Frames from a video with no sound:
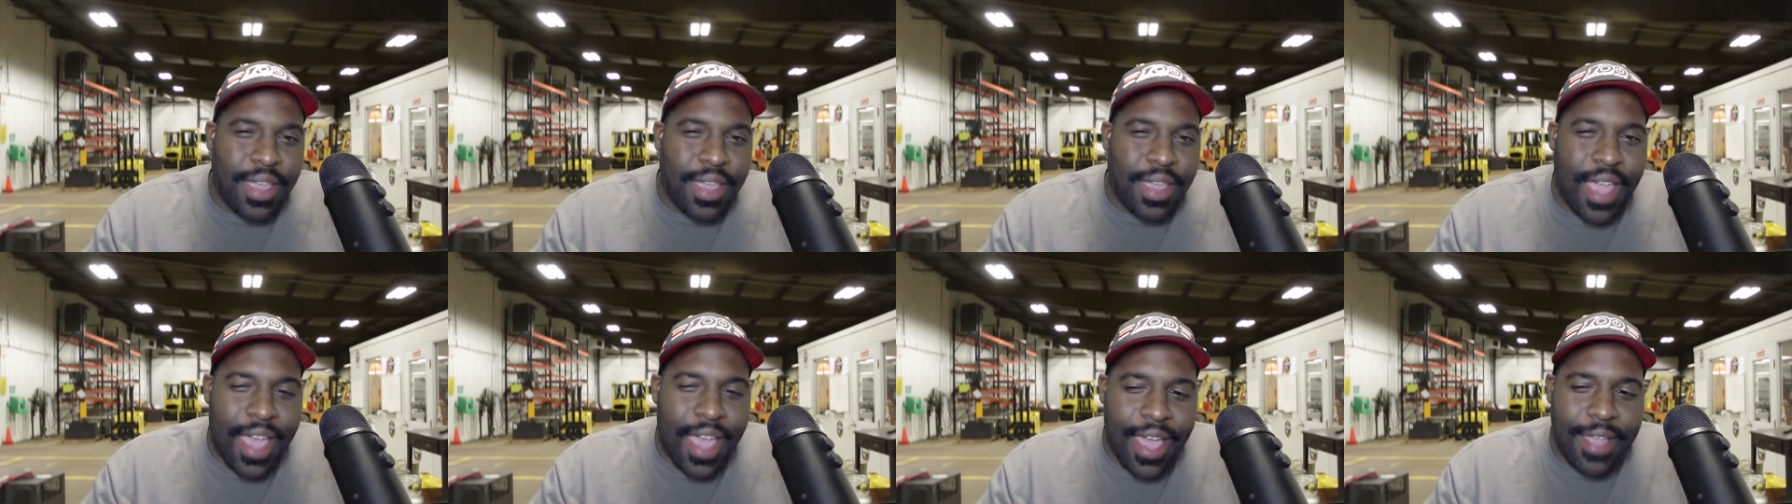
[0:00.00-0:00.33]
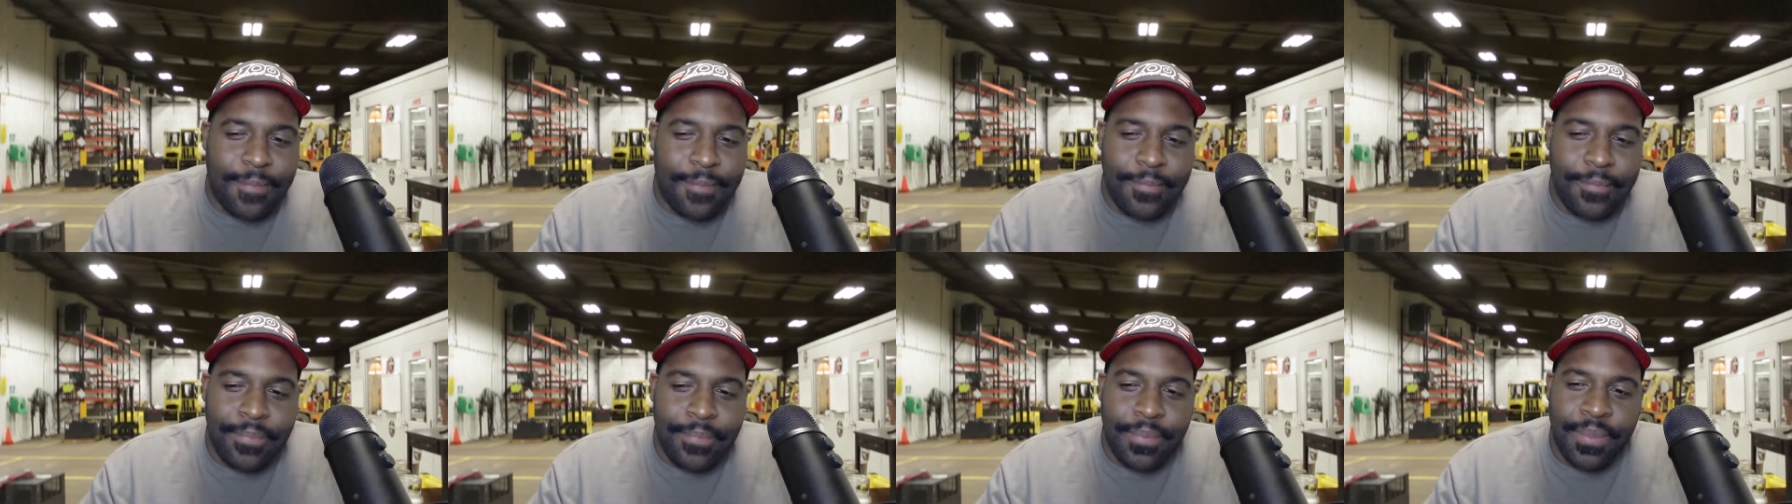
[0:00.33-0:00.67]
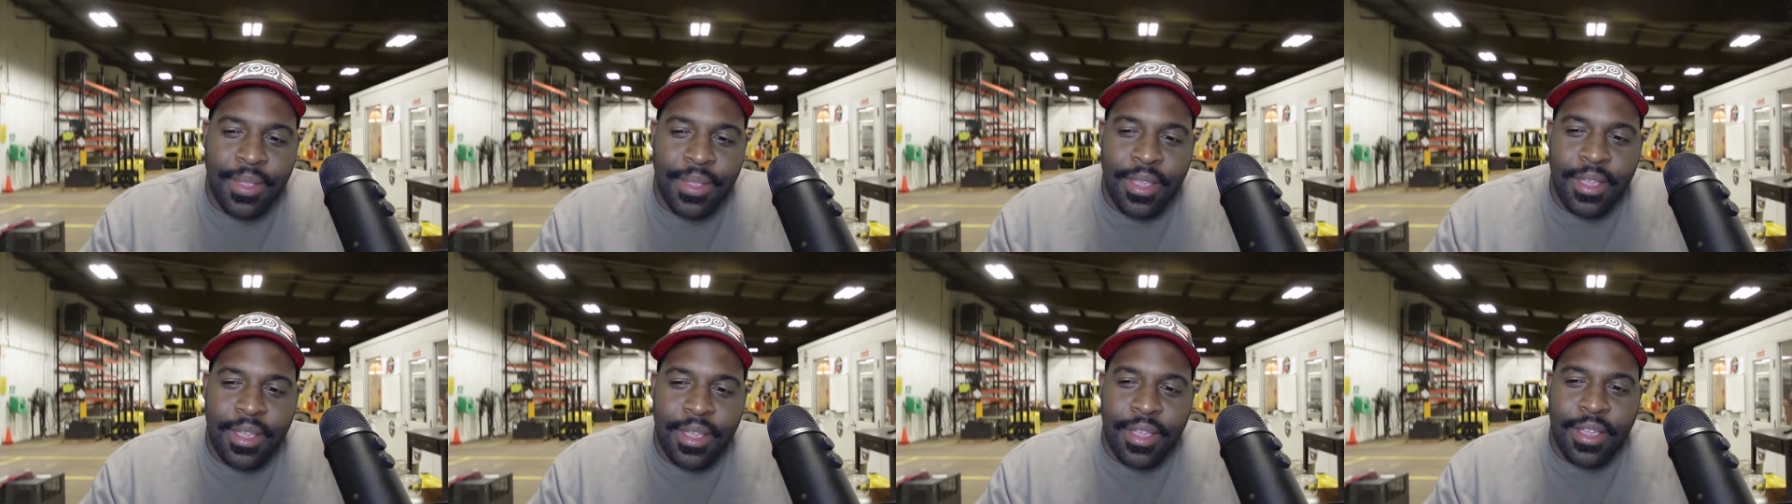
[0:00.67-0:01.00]
at
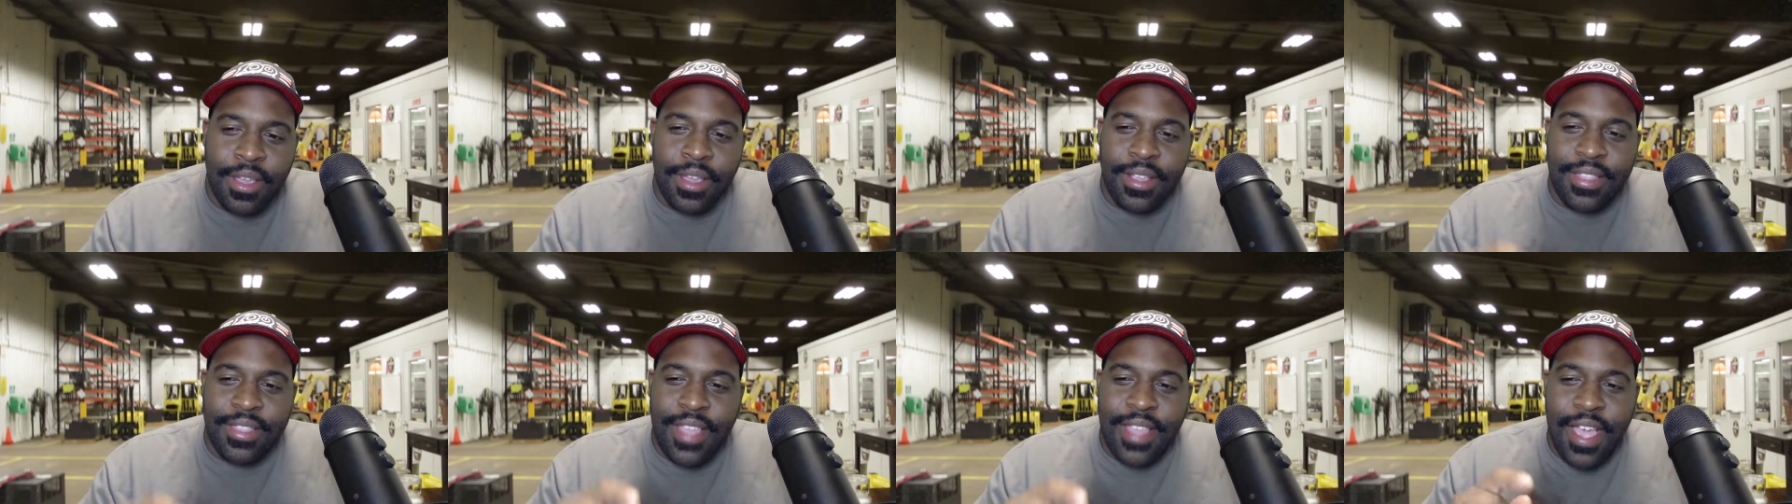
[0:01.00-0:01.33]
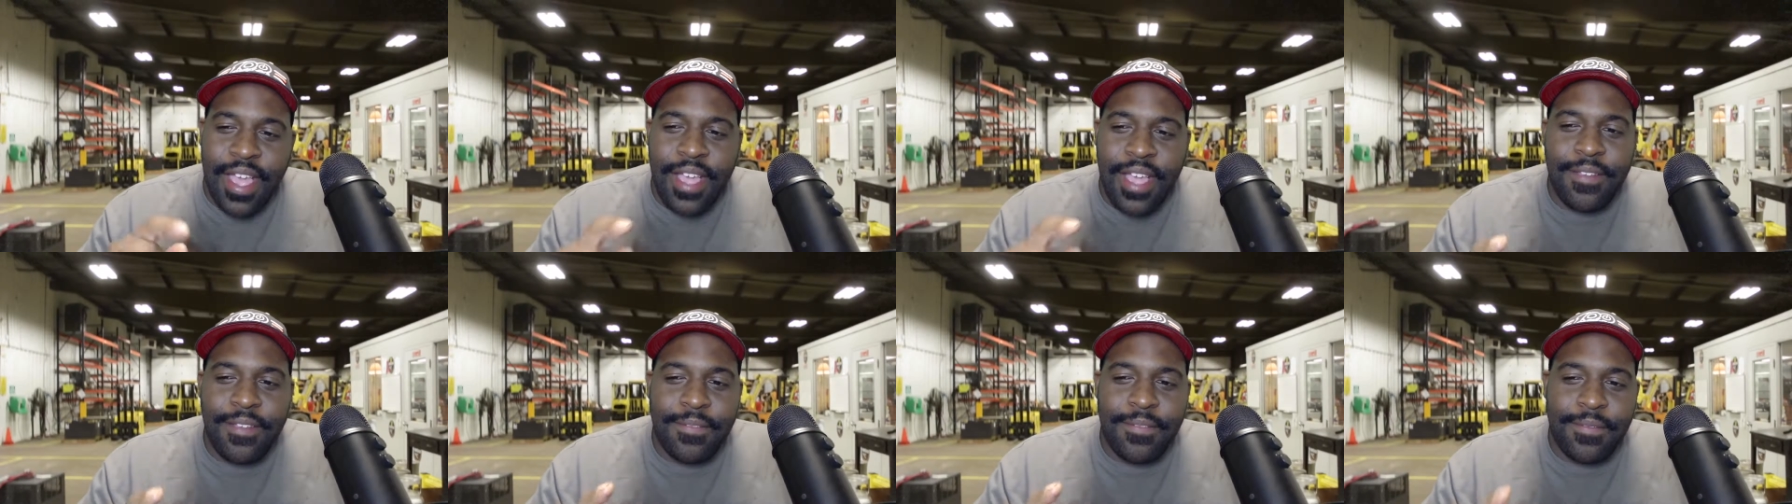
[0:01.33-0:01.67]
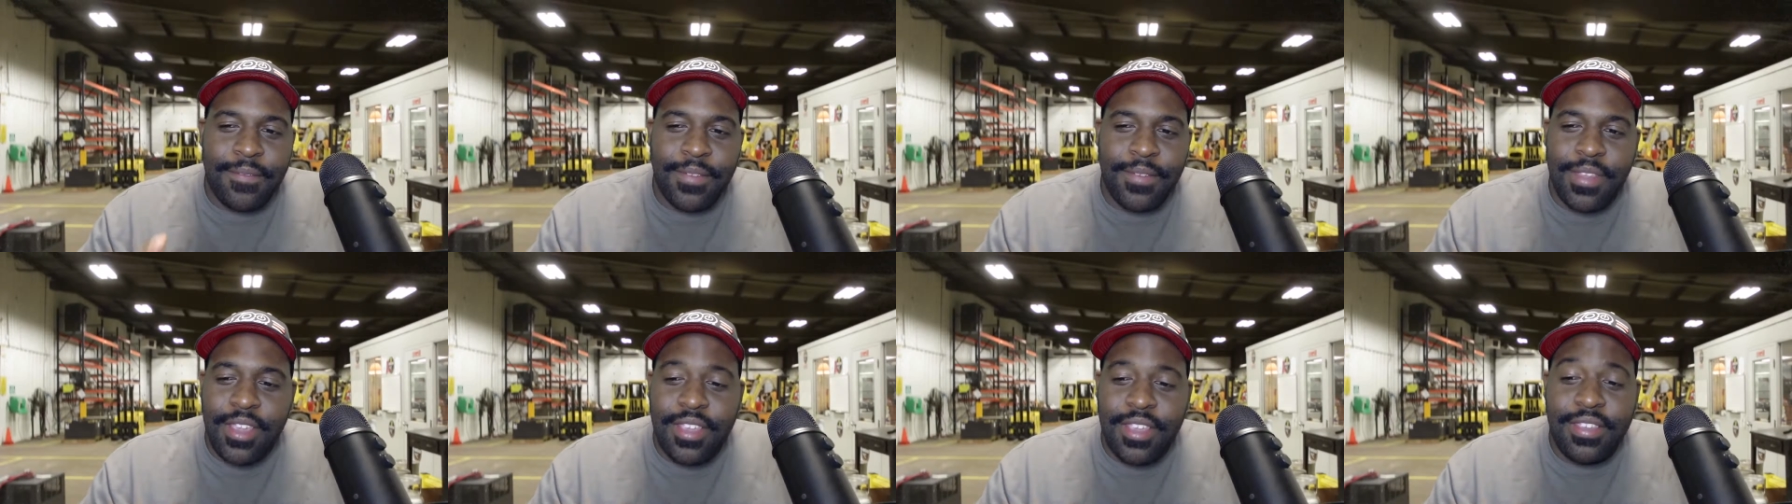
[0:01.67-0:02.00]
that
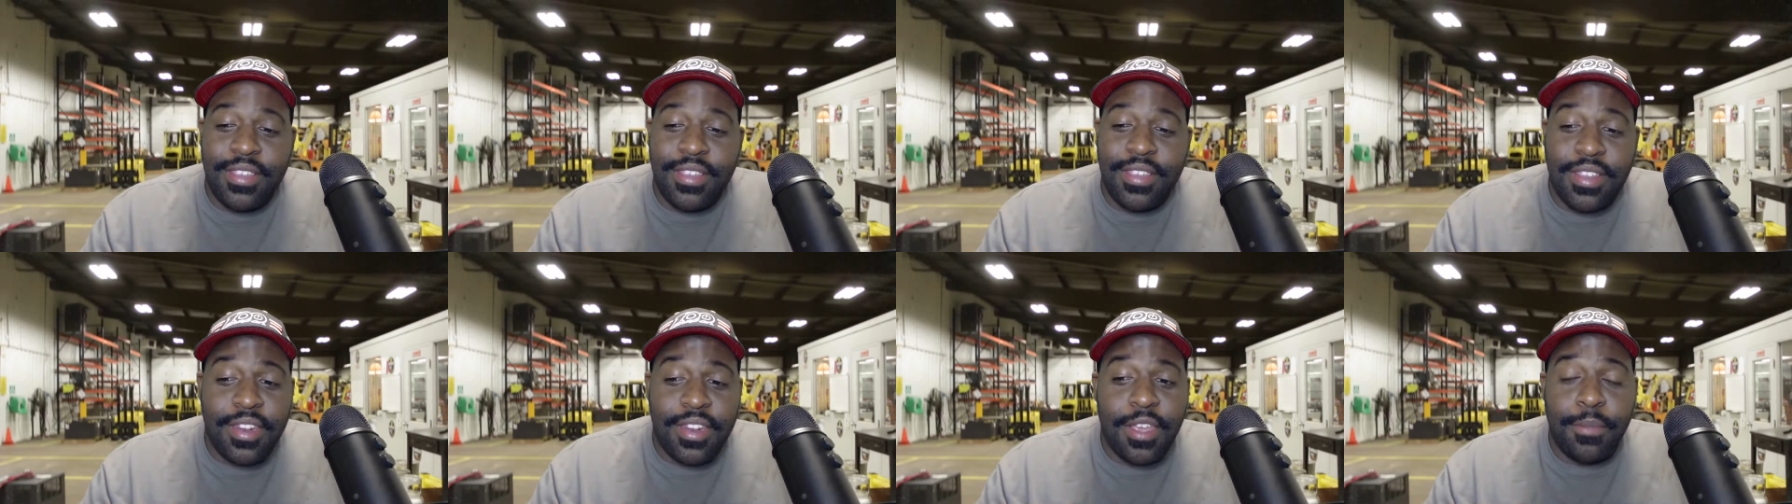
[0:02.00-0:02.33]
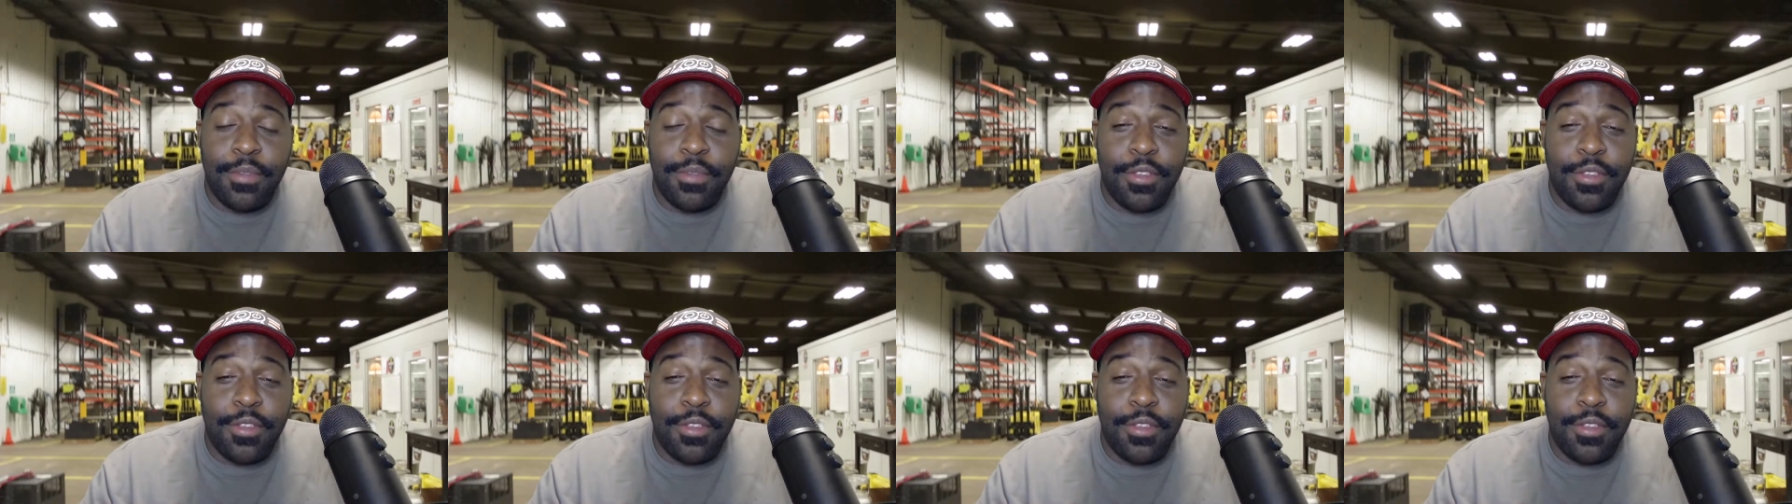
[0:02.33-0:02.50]
ECW.